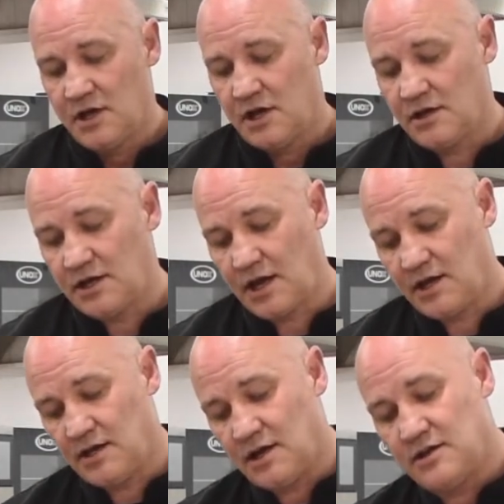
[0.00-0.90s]

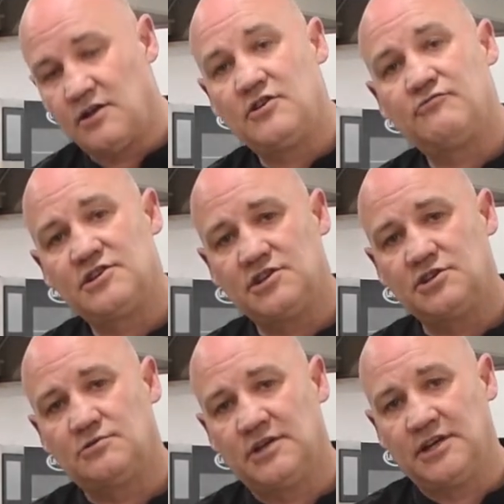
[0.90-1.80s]
okay, and then the
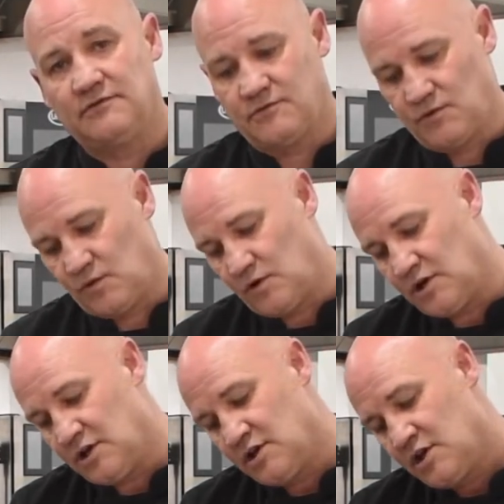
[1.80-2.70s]
residual heat from the
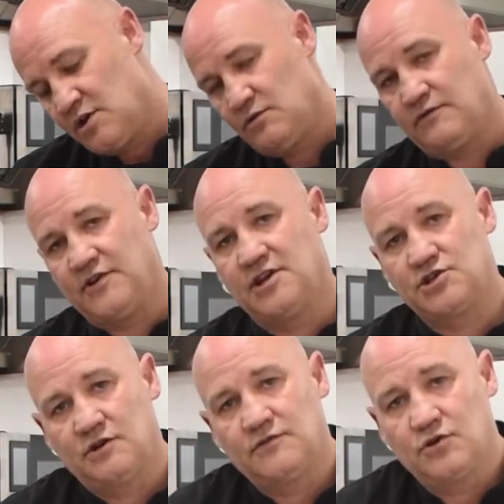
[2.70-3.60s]
water will
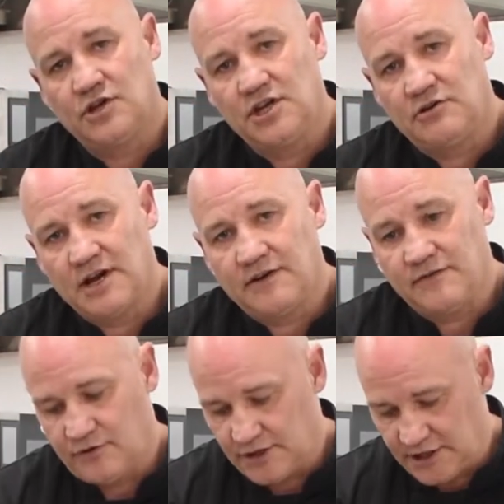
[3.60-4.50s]
finish off cooking your egg
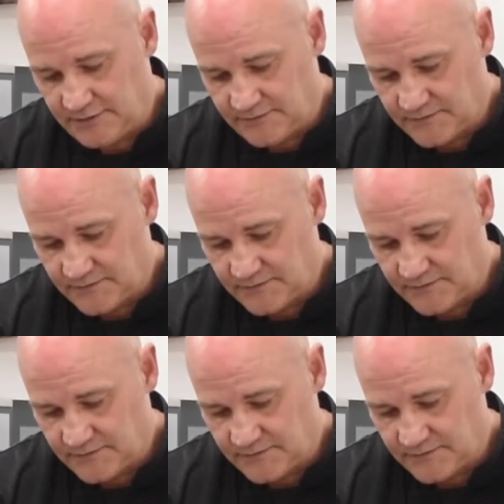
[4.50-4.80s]
for you.